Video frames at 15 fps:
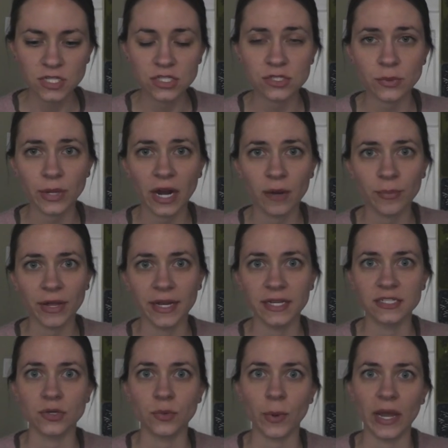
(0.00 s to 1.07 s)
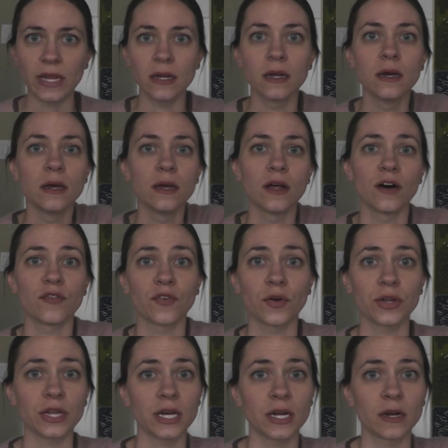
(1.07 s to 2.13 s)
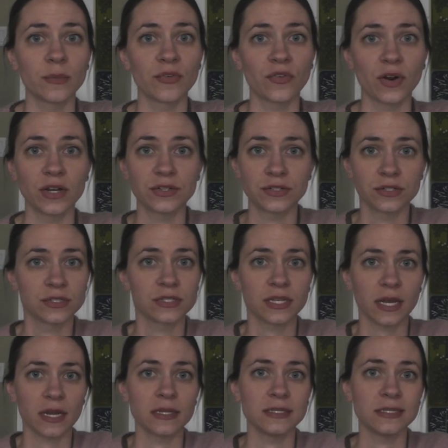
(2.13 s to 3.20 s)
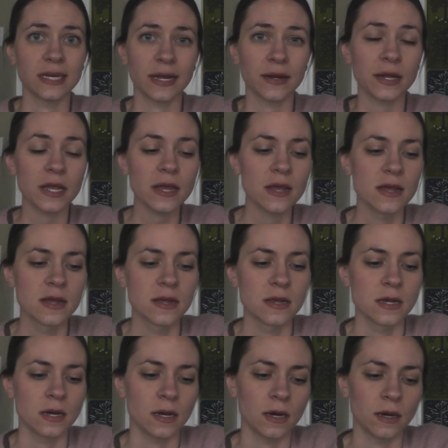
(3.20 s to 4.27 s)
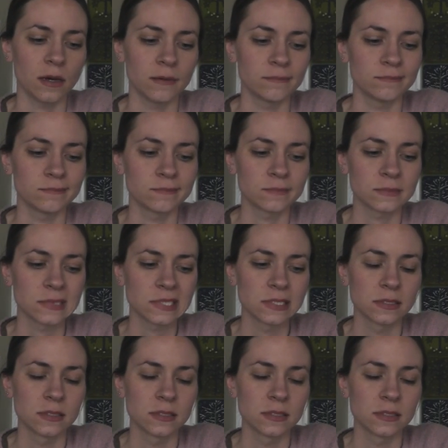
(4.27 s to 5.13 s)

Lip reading: so we are planning to wait a full year before introducing any dairy, and